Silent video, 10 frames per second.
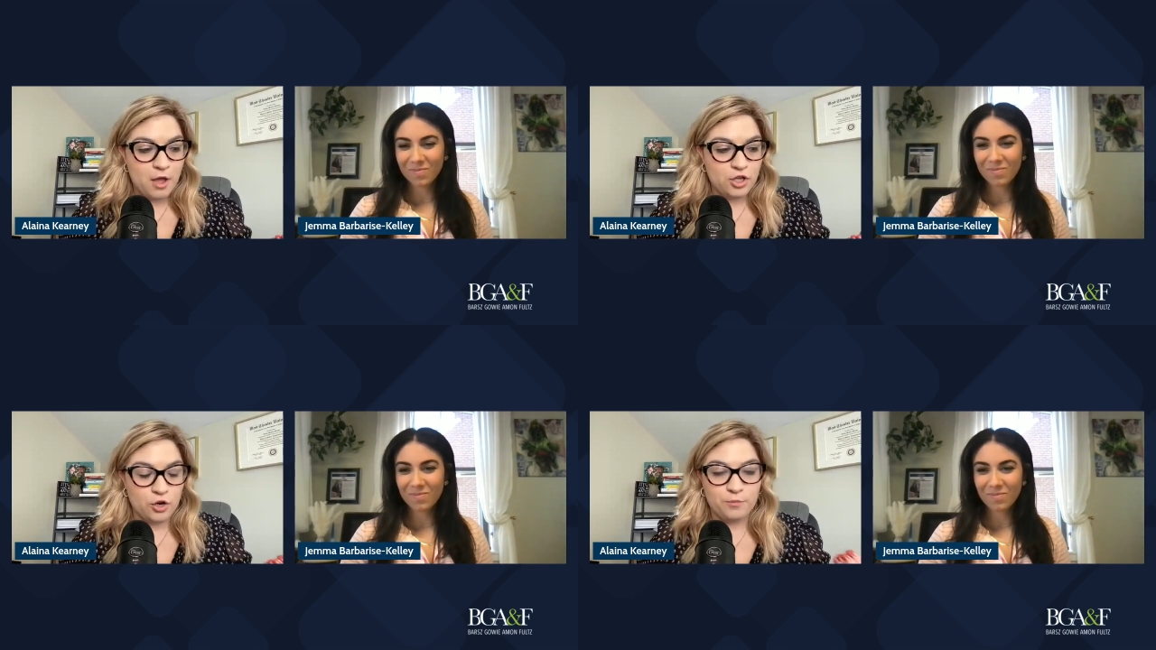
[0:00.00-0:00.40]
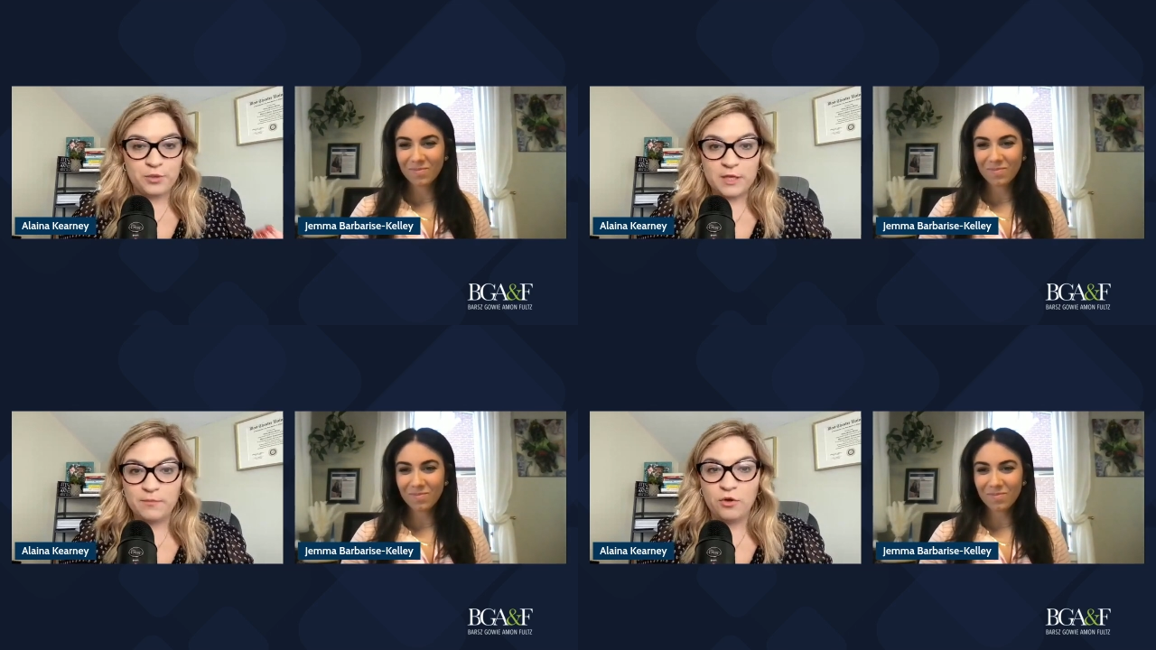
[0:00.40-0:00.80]
Speaker 1: you know,
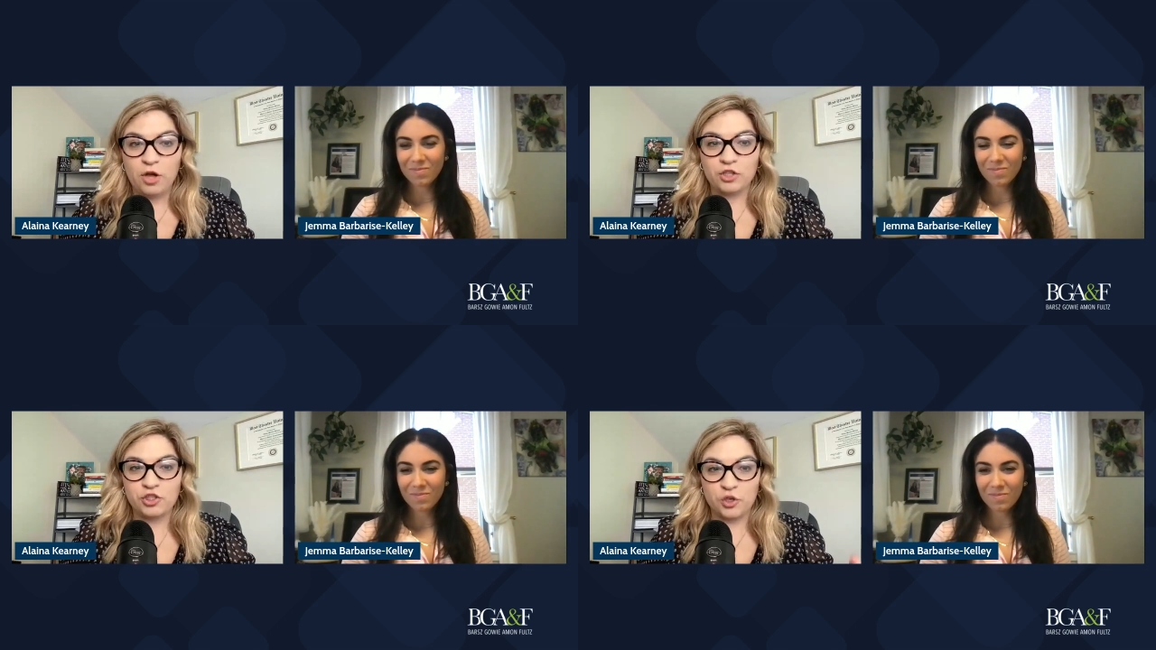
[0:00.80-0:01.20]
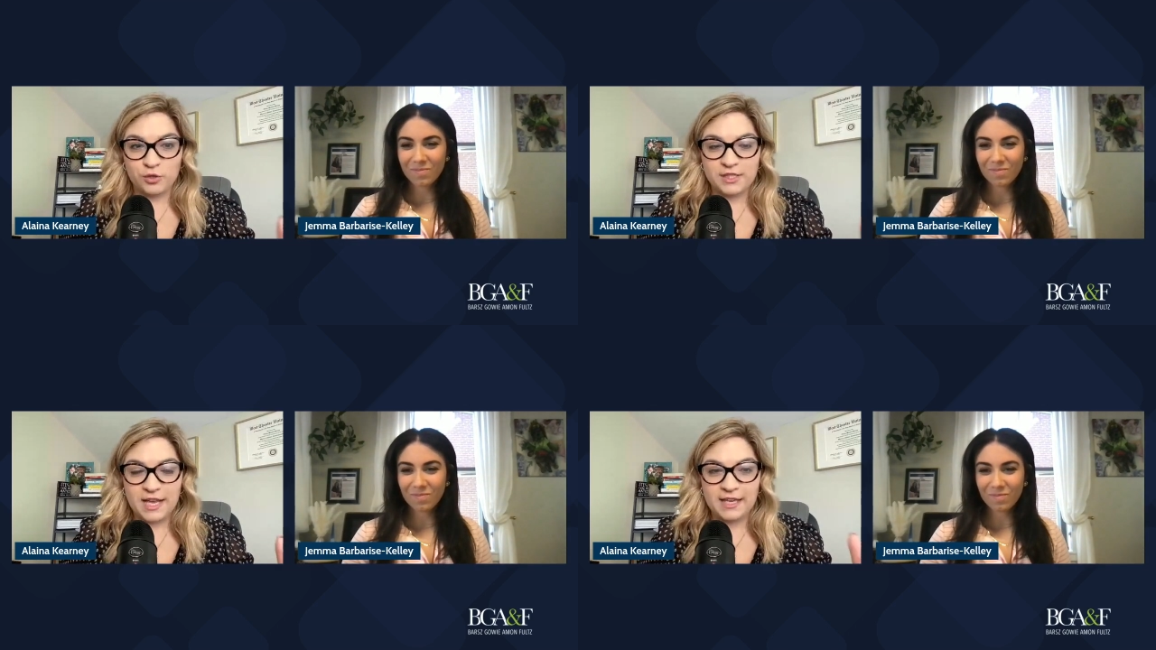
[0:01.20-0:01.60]
people
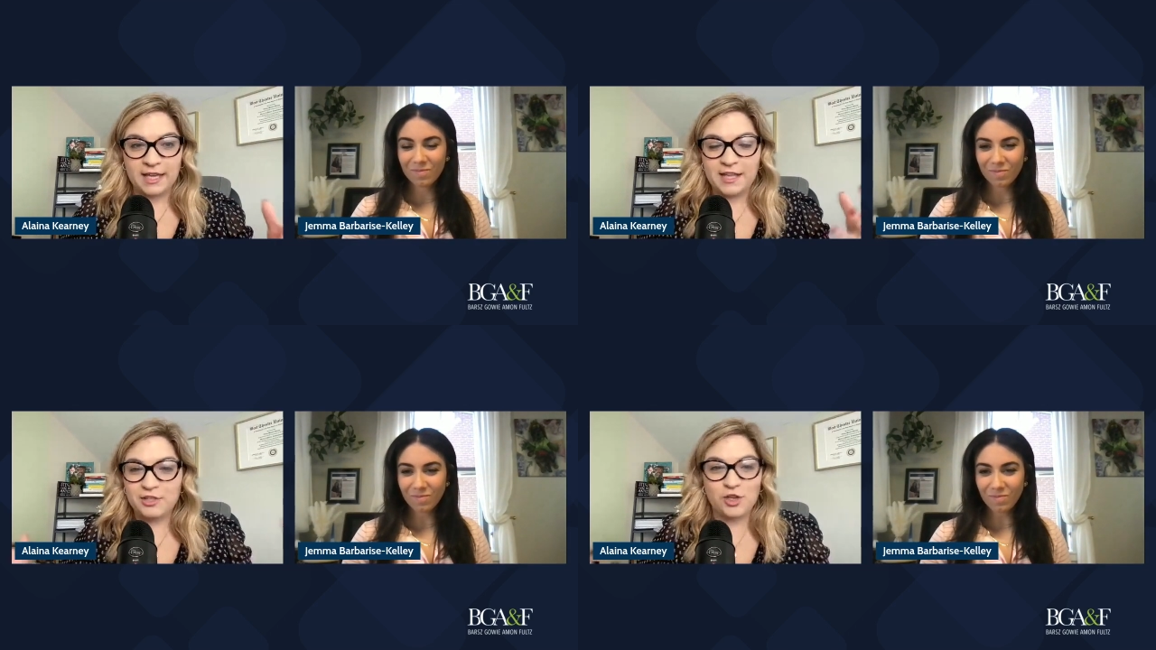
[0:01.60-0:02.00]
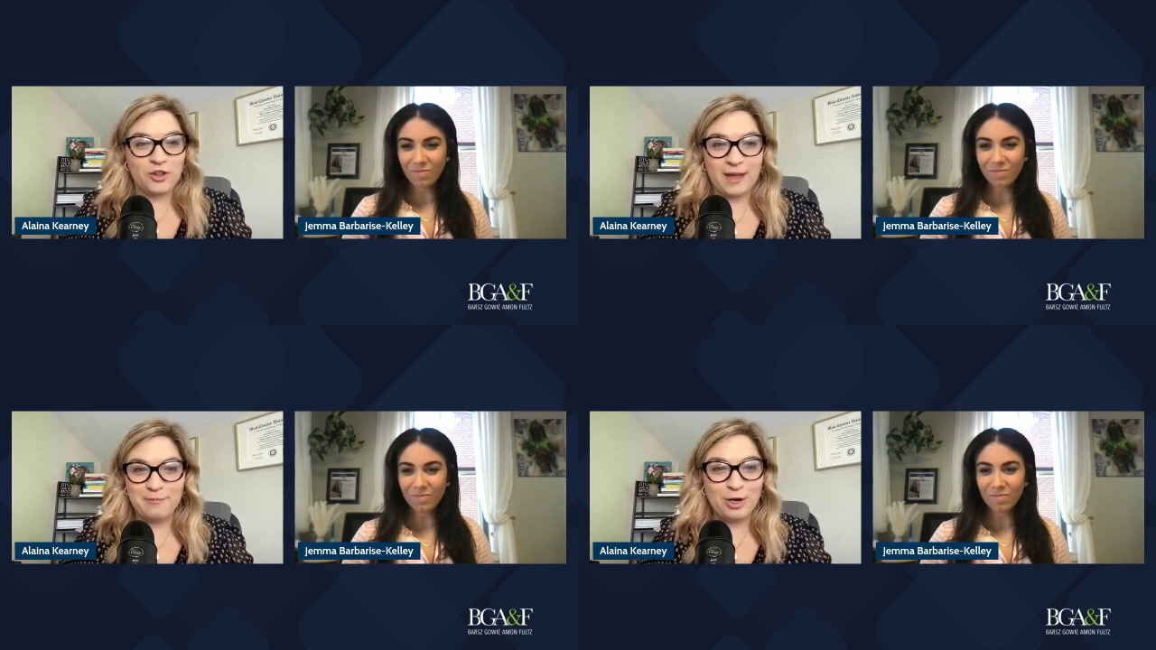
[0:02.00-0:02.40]
associate, like they
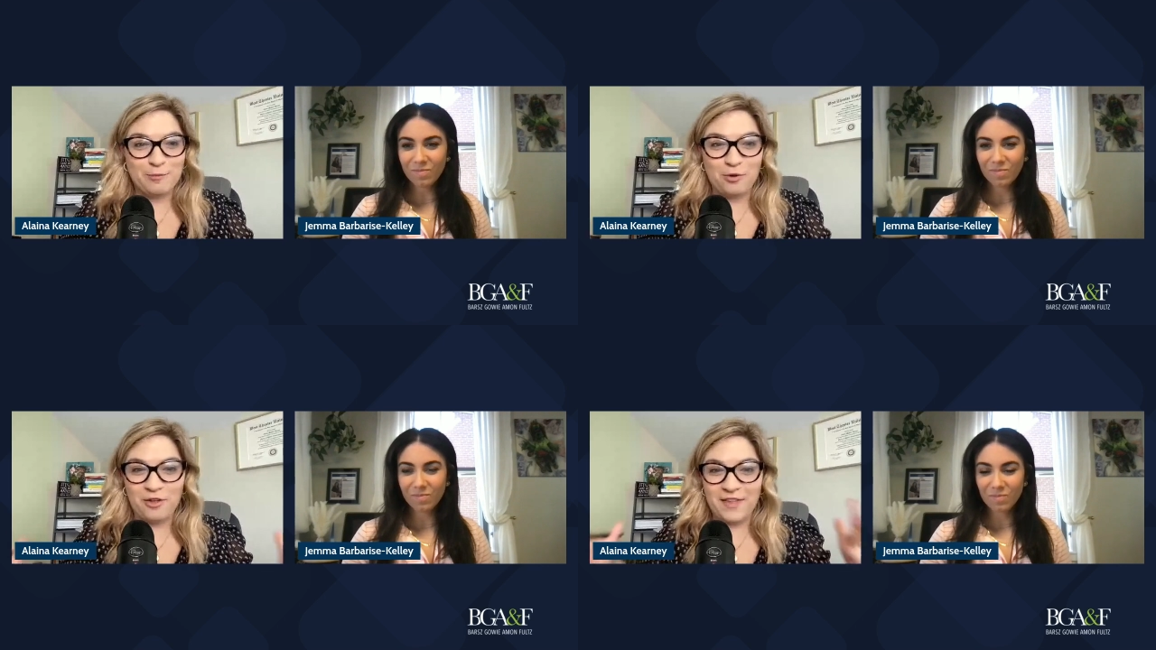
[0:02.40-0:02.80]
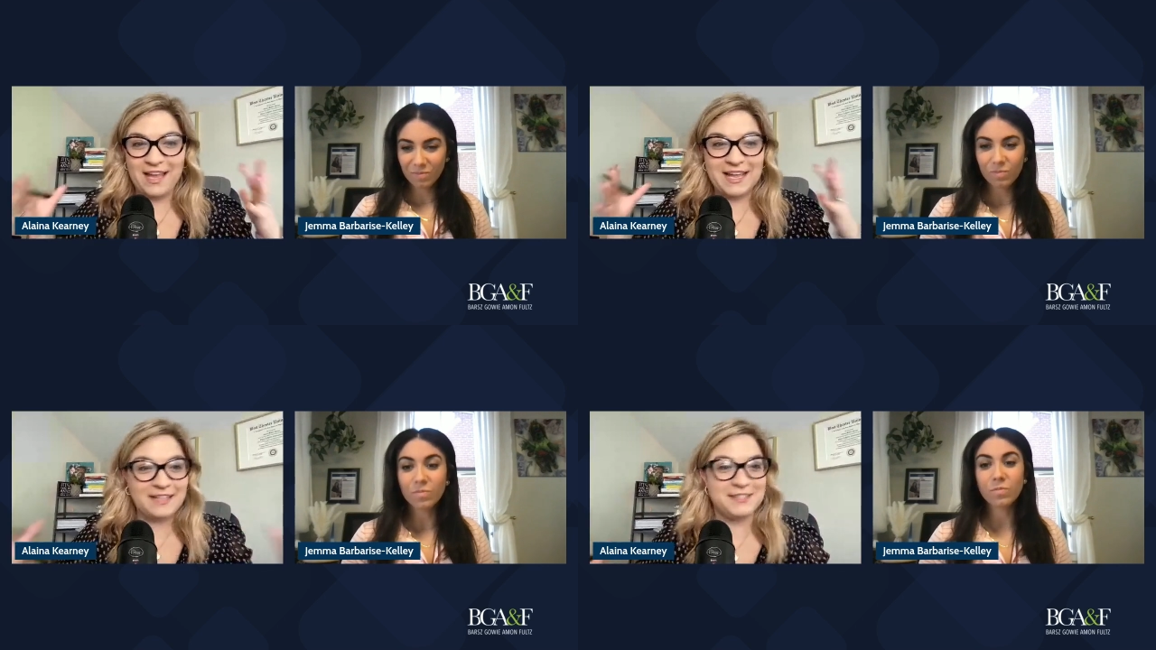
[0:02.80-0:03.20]
saw that purple and
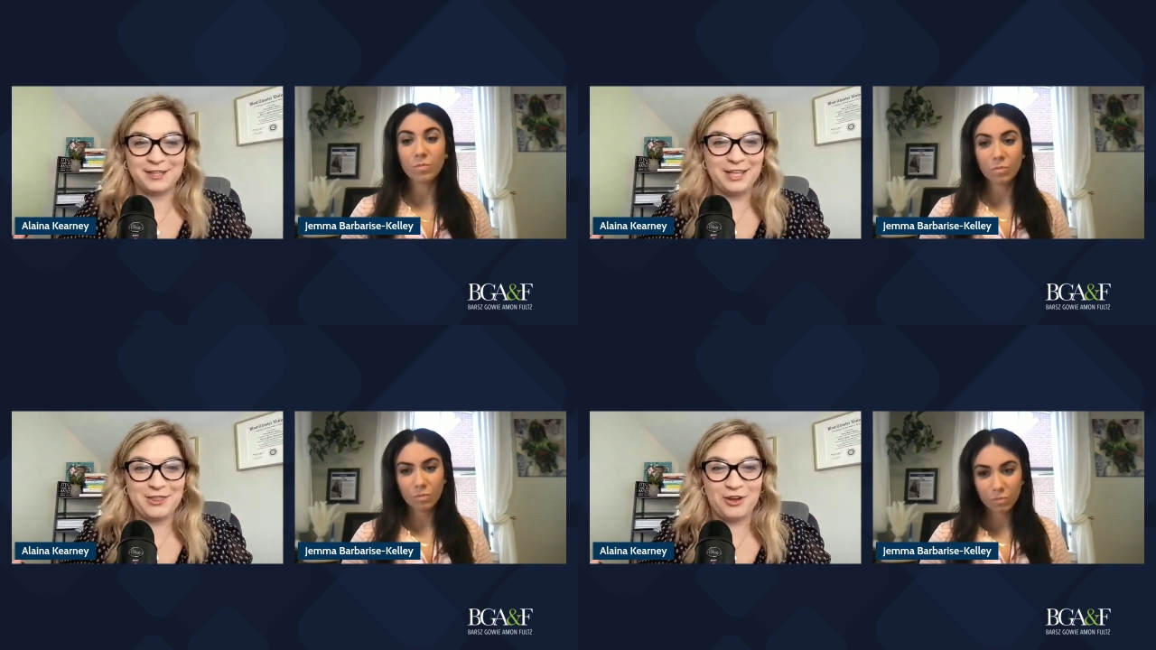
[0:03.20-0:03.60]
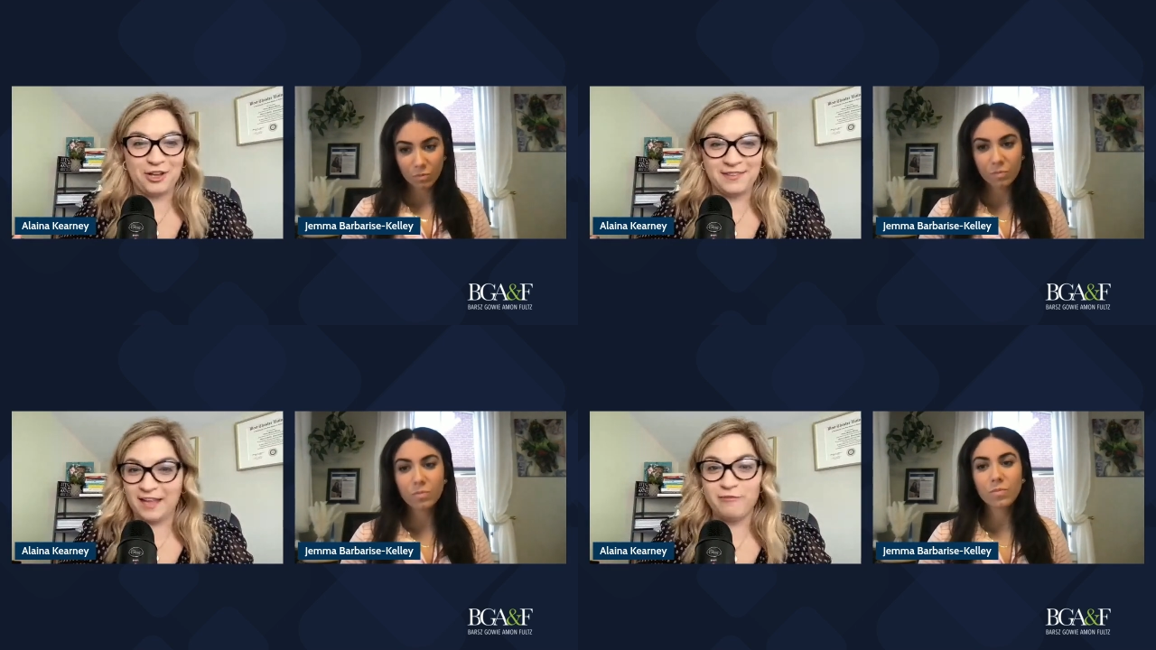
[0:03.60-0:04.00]
they instantly
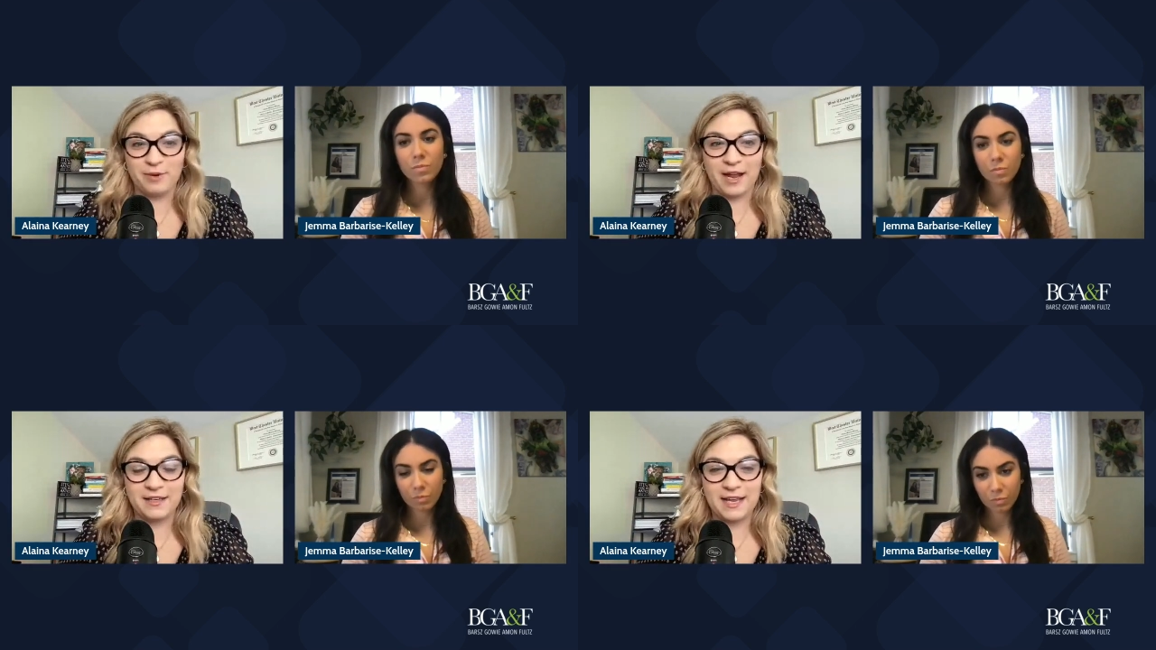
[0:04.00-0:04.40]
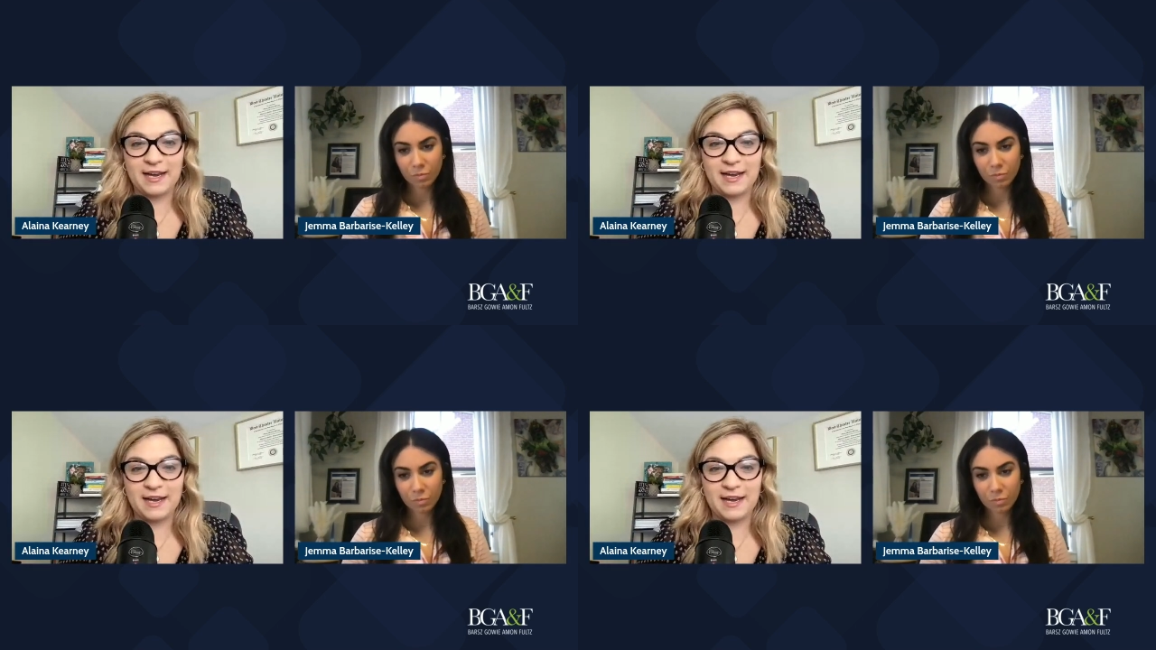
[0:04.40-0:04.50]
thought LifeBrand.